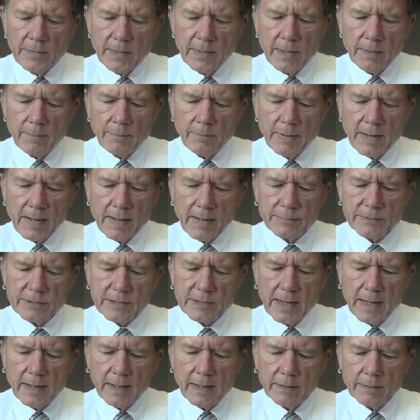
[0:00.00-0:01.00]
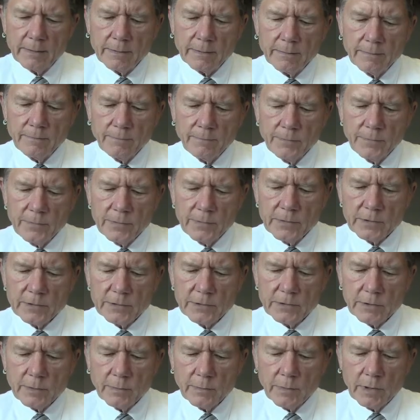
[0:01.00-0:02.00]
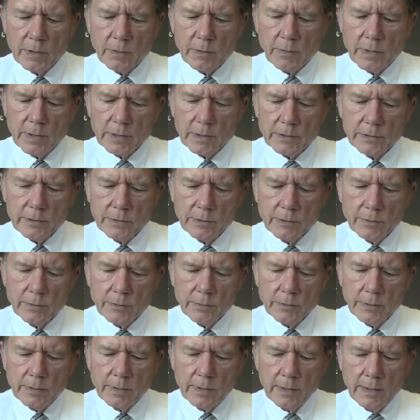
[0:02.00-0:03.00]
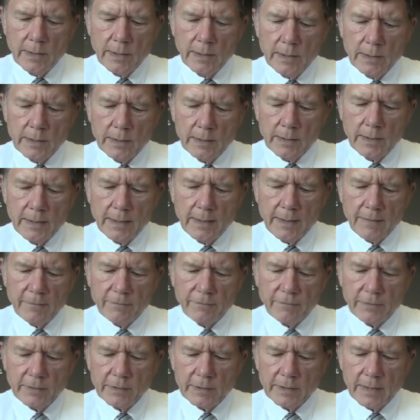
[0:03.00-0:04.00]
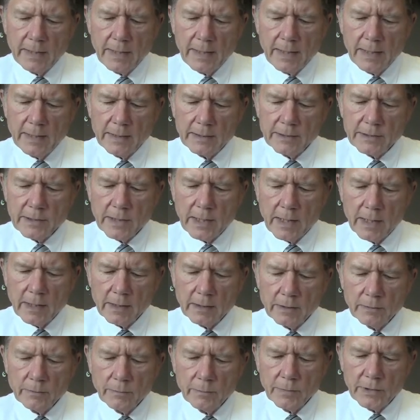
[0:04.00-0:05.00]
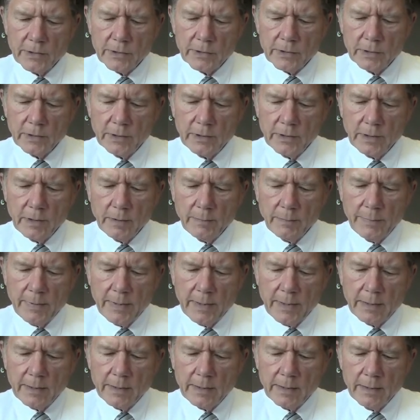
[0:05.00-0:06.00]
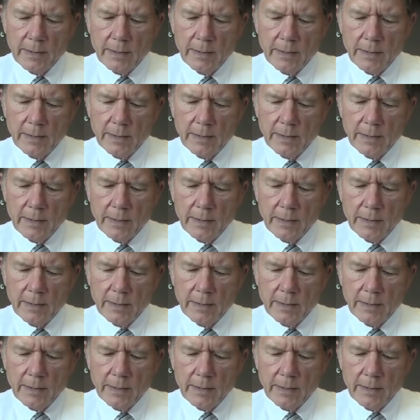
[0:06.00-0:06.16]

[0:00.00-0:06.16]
and pops out. So we're going to lift and toggle with a little bit,